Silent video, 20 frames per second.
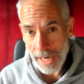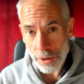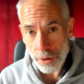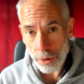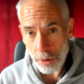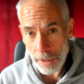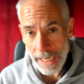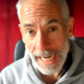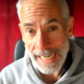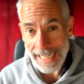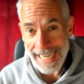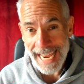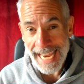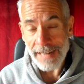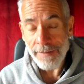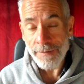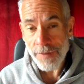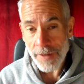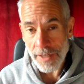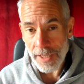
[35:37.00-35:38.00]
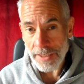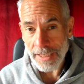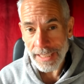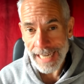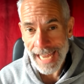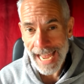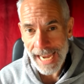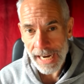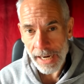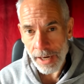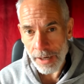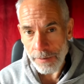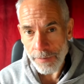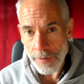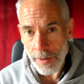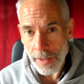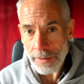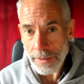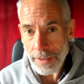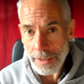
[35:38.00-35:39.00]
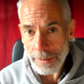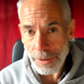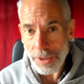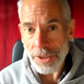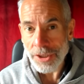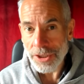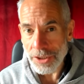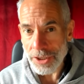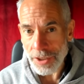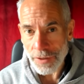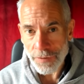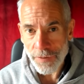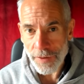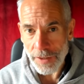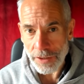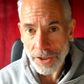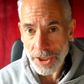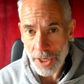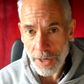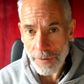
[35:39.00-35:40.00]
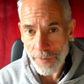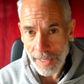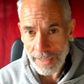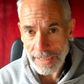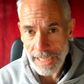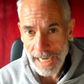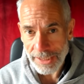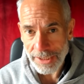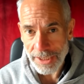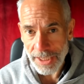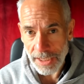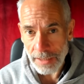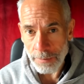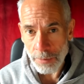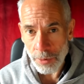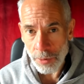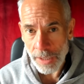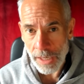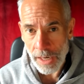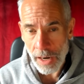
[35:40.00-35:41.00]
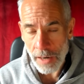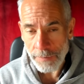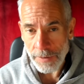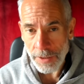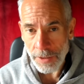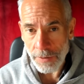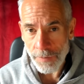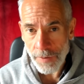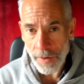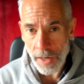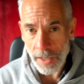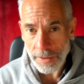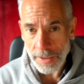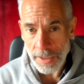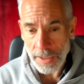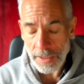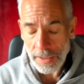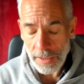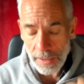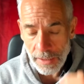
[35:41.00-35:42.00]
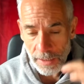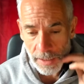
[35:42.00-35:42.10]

call it an inverted hangover because you just feel so fantastic the morning after you fasted.